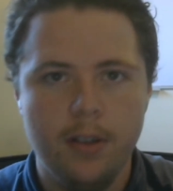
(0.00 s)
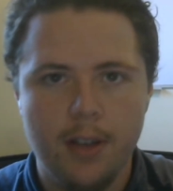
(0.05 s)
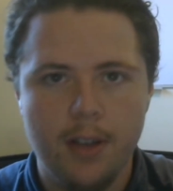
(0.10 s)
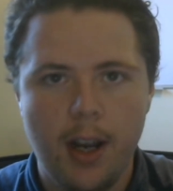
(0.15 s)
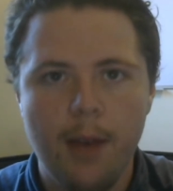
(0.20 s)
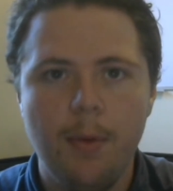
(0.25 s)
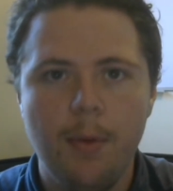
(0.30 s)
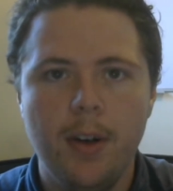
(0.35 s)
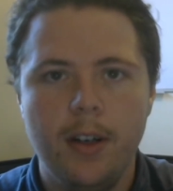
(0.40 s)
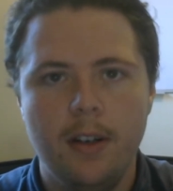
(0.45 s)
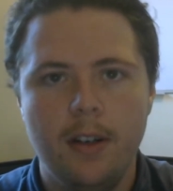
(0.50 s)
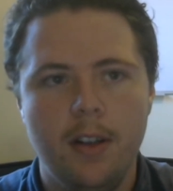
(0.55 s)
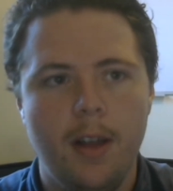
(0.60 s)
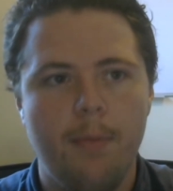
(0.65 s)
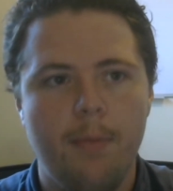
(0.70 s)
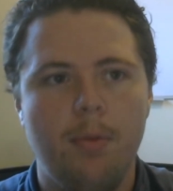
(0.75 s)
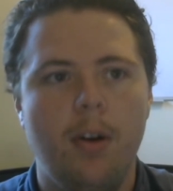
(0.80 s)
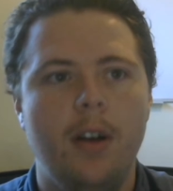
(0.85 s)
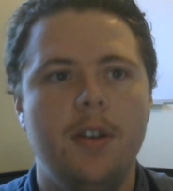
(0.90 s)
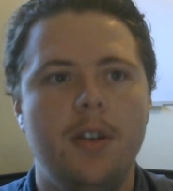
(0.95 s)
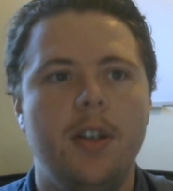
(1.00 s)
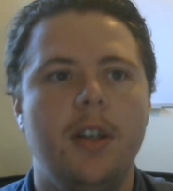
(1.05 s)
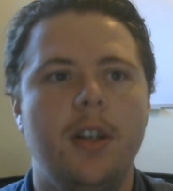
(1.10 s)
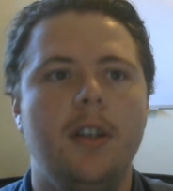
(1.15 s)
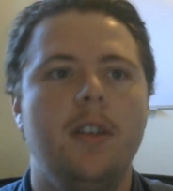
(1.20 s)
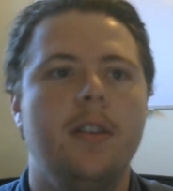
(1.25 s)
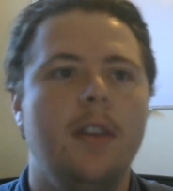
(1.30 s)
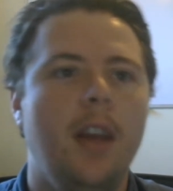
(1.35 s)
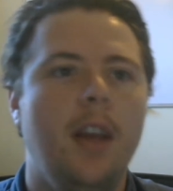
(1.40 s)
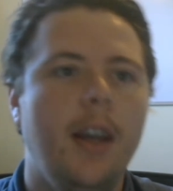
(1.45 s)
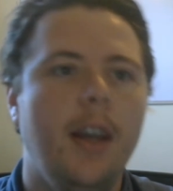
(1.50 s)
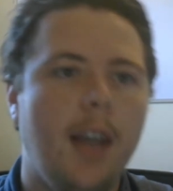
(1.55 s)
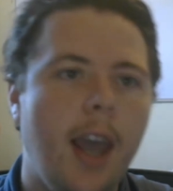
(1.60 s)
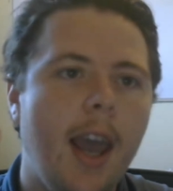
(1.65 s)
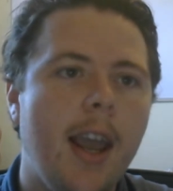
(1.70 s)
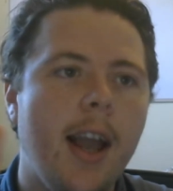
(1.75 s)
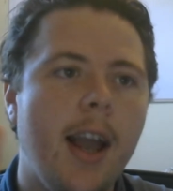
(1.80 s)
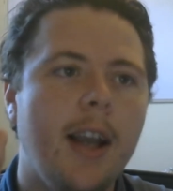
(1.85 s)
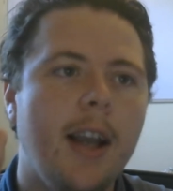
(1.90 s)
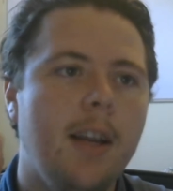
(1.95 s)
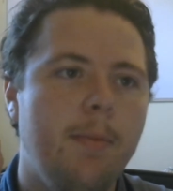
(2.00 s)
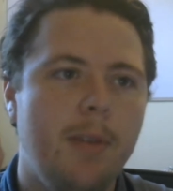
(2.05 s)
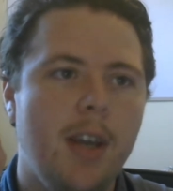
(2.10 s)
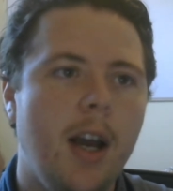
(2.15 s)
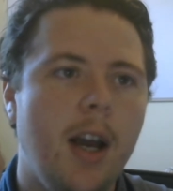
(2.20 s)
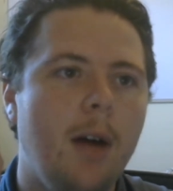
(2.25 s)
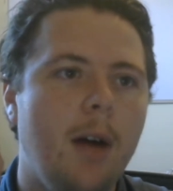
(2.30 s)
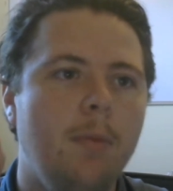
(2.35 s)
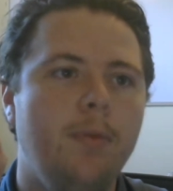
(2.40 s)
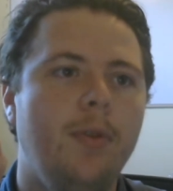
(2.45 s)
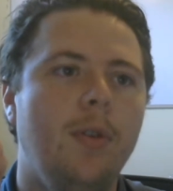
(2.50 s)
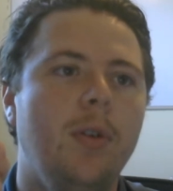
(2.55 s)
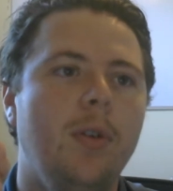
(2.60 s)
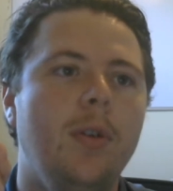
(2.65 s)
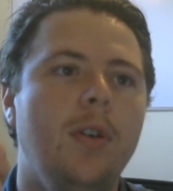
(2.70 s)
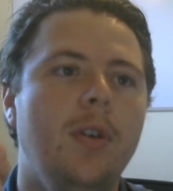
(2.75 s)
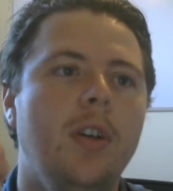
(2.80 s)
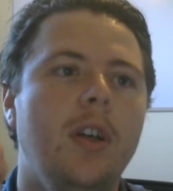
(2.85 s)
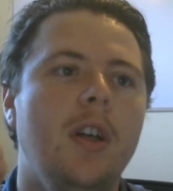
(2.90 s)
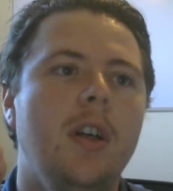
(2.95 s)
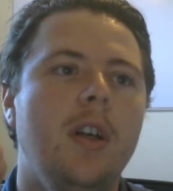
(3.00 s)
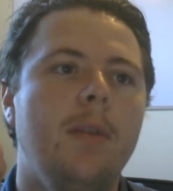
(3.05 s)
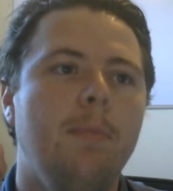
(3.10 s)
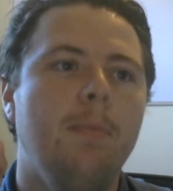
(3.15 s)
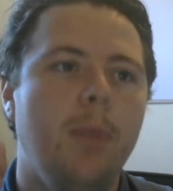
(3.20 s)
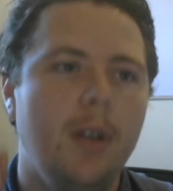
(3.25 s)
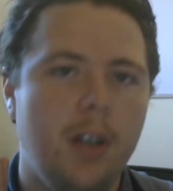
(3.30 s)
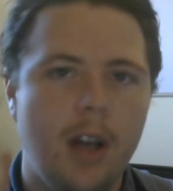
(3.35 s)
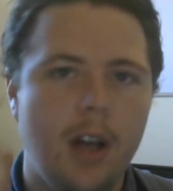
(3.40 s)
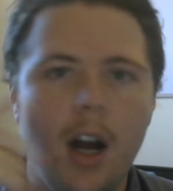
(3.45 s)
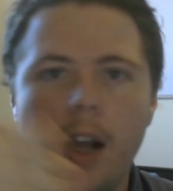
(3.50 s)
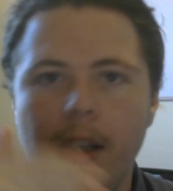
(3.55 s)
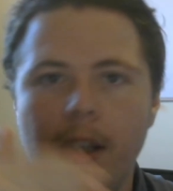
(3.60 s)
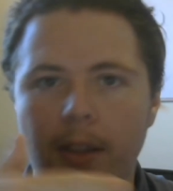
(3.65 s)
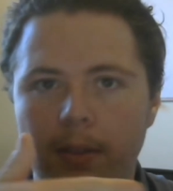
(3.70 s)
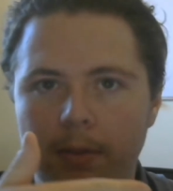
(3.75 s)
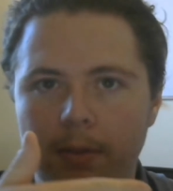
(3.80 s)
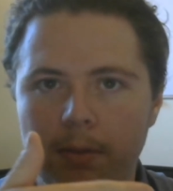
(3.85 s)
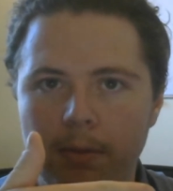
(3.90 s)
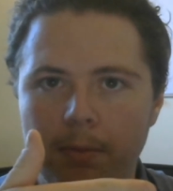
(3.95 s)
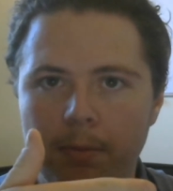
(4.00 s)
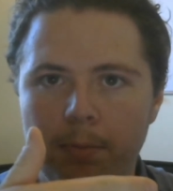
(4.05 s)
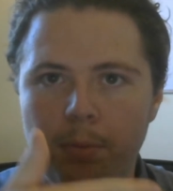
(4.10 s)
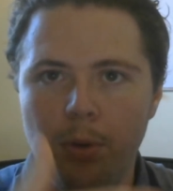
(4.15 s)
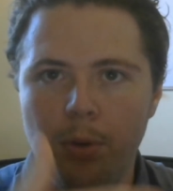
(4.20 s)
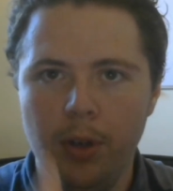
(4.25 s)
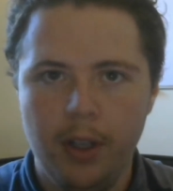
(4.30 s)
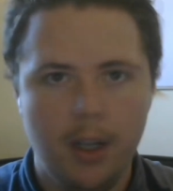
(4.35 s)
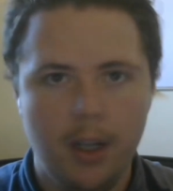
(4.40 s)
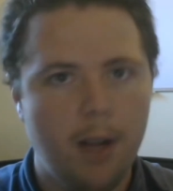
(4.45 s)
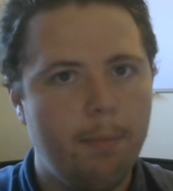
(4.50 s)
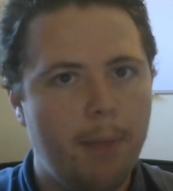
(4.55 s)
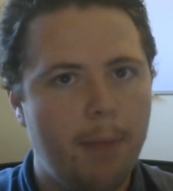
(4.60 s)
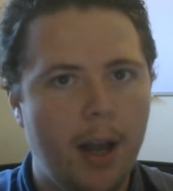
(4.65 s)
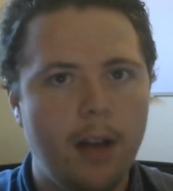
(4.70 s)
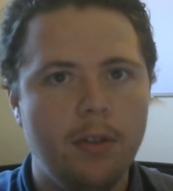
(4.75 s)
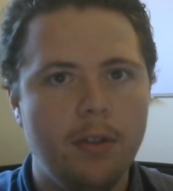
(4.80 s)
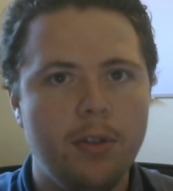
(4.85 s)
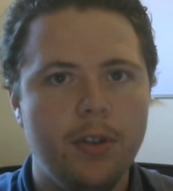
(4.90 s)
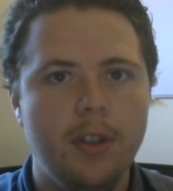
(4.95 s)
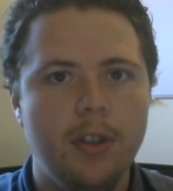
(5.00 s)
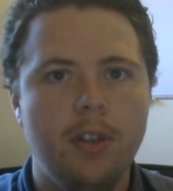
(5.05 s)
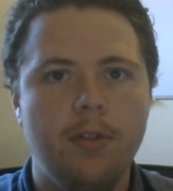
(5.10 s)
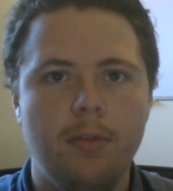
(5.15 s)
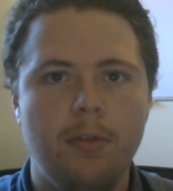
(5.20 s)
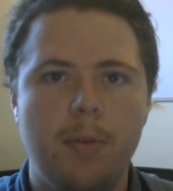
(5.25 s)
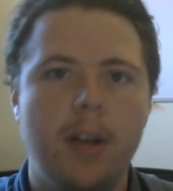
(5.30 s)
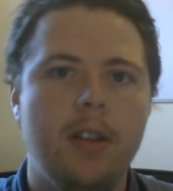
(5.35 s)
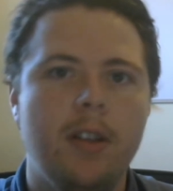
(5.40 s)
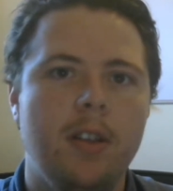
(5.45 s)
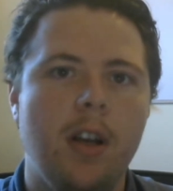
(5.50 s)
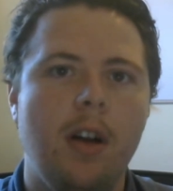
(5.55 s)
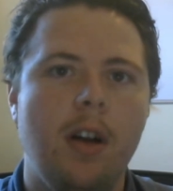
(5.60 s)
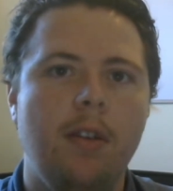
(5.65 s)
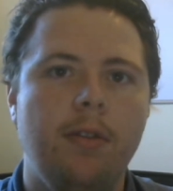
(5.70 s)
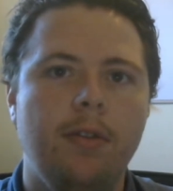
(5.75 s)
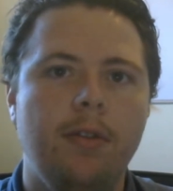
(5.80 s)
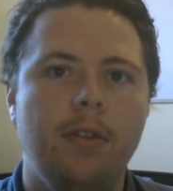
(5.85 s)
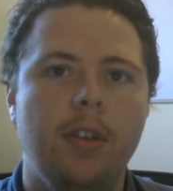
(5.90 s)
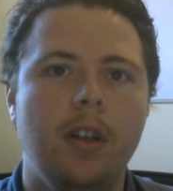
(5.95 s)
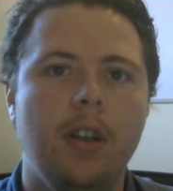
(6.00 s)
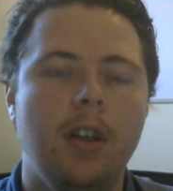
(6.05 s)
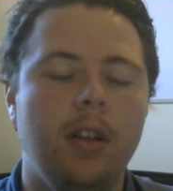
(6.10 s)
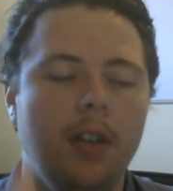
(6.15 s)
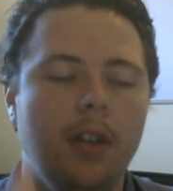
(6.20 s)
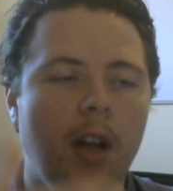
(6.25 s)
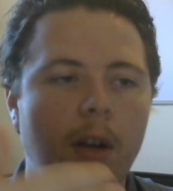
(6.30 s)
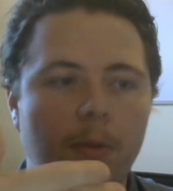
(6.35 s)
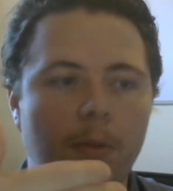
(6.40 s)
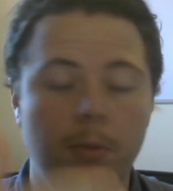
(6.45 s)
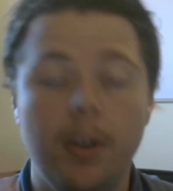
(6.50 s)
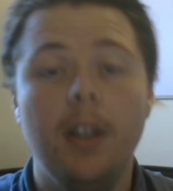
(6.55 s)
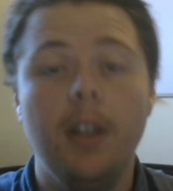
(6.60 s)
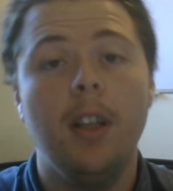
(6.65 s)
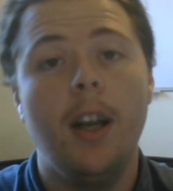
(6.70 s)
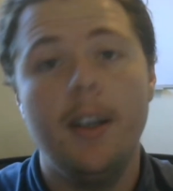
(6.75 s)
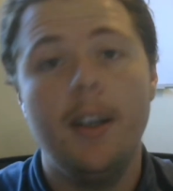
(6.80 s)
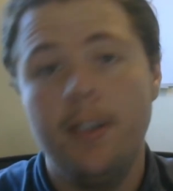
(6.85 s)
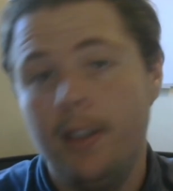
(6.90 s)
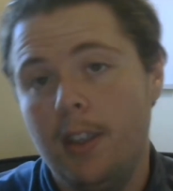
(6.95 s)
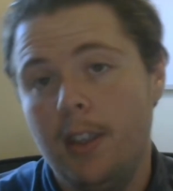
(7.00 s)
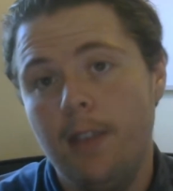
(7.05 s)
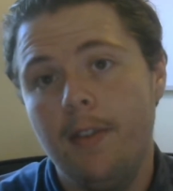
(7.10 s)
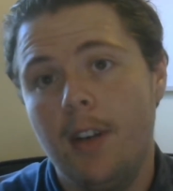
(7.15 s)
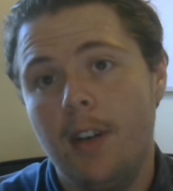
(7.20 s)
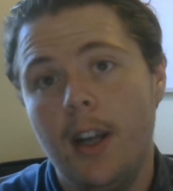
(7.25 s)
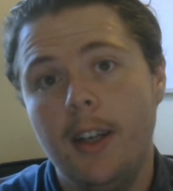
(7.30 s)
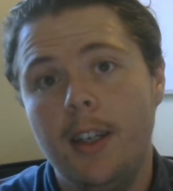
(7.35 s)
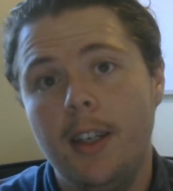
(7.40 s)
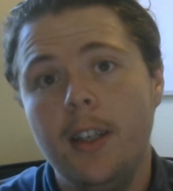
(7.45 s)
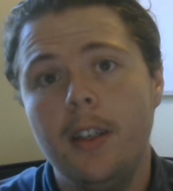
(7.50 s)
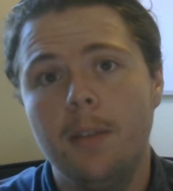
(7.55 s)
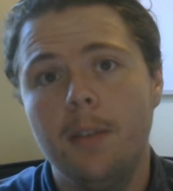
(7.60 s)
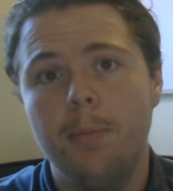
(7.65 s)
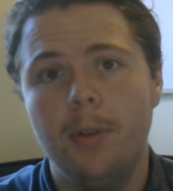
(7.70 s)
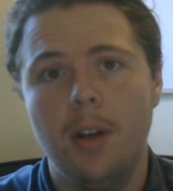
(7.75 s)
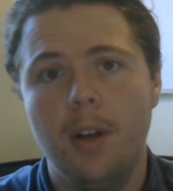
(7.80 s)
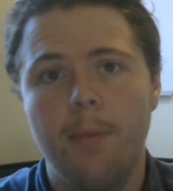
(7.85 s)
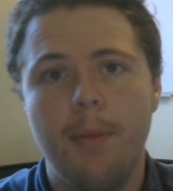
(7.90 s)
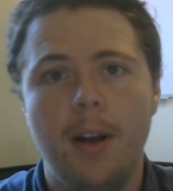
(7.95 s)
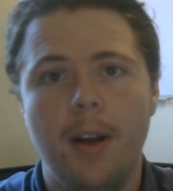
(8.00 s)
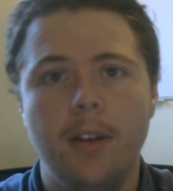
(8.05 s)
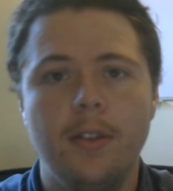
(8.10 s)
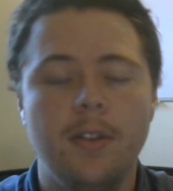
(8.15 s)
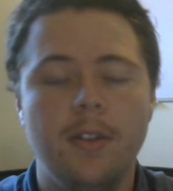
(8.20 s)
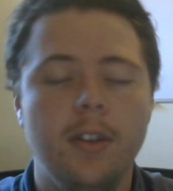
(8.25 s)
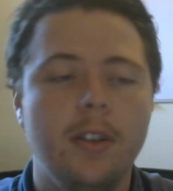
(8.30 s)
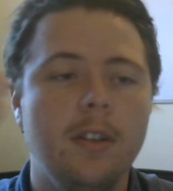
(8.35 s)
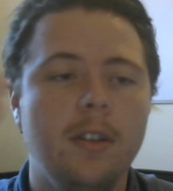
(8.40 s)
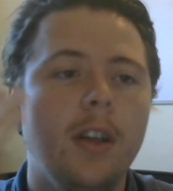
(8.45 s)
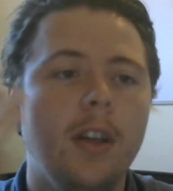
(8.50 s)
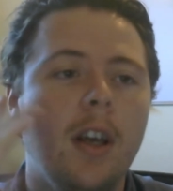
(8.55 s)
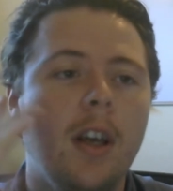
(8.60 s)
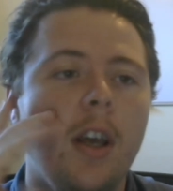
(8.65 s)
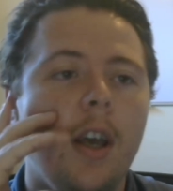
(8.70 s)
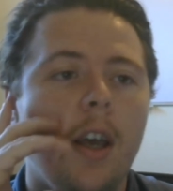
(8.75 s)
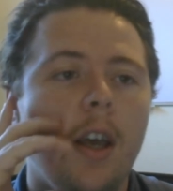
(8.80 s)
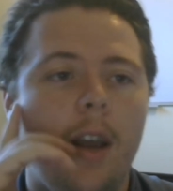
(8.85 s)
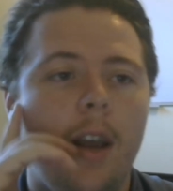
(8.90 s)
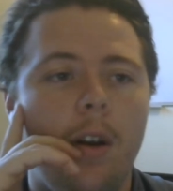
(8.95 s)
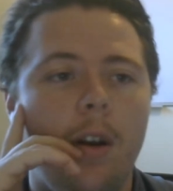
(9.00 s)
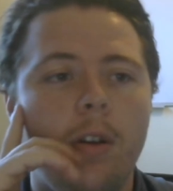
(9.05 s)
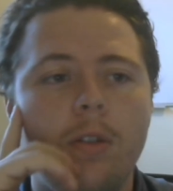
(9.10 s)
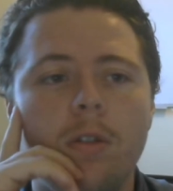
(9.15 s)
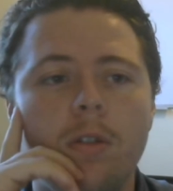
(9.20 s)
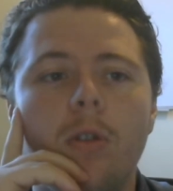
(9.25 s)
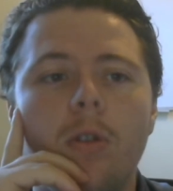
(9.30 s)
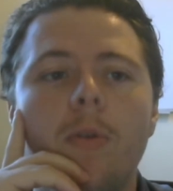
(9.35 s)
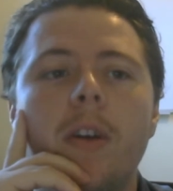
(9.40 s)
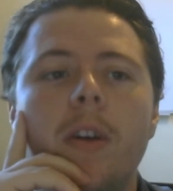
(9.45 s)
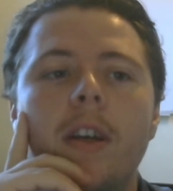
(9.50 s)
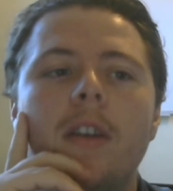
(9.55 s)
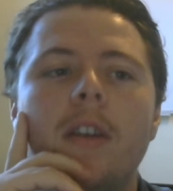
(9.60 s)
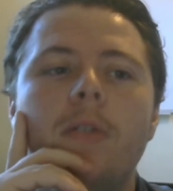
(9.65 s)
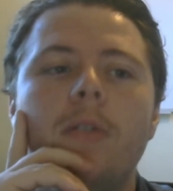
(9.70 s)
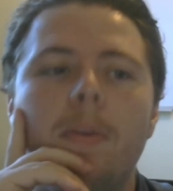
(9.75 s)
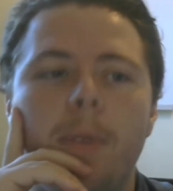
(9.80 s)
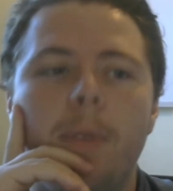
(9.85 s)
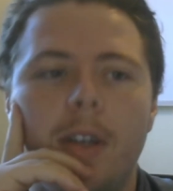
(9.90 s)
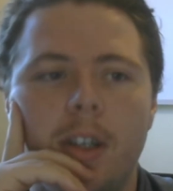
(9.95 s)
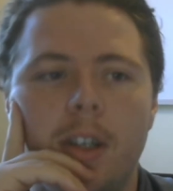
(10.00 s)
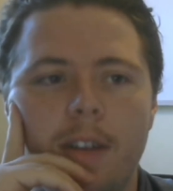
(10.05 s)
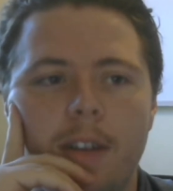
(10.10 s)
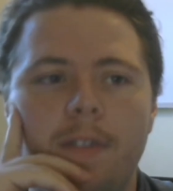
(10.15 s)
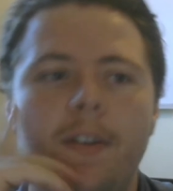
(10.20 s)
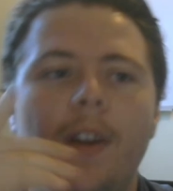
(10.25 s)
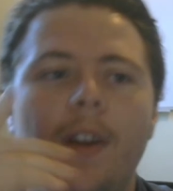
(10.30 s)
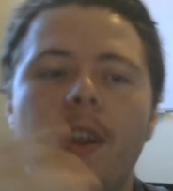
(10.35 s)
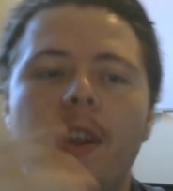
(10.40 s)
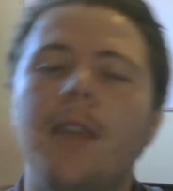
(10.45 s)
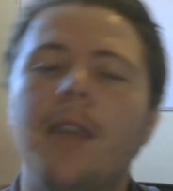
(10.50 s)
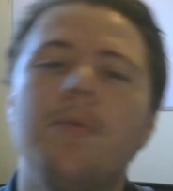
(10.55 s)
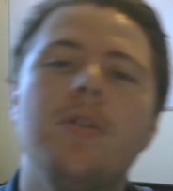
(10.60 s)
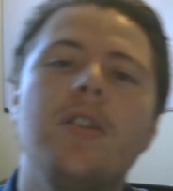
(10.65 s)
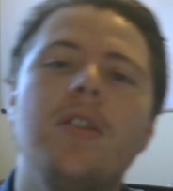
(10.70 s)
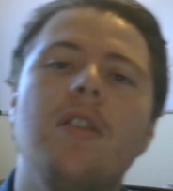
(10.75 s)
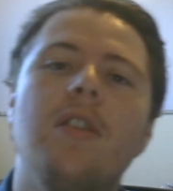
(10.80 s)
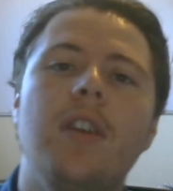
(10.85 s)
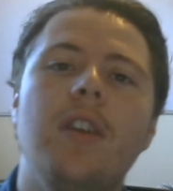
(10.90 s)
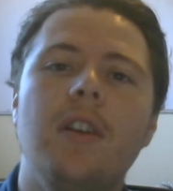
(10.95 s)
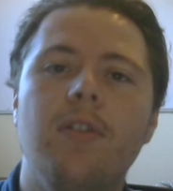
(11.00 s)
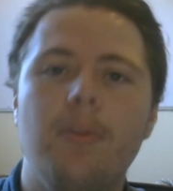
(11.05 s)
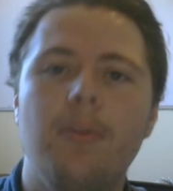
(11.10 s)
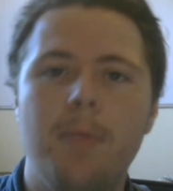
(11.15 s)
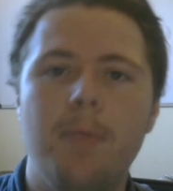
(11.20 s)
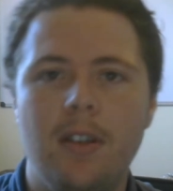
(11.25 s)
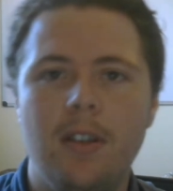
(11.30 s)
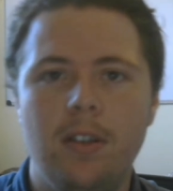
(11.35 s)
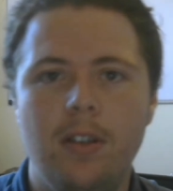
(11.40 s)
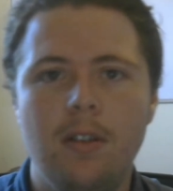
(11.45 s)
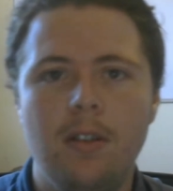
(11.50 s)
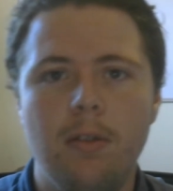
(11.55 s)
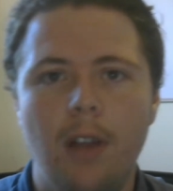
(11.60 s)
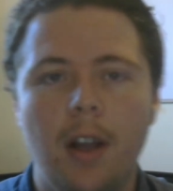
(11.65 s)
I went into that project as like, hey, I could be helpful, but not putting up boundaries for myself, not realizing even I needed to put up boundaries, and also going into it because I felt like it was the thing for me to do.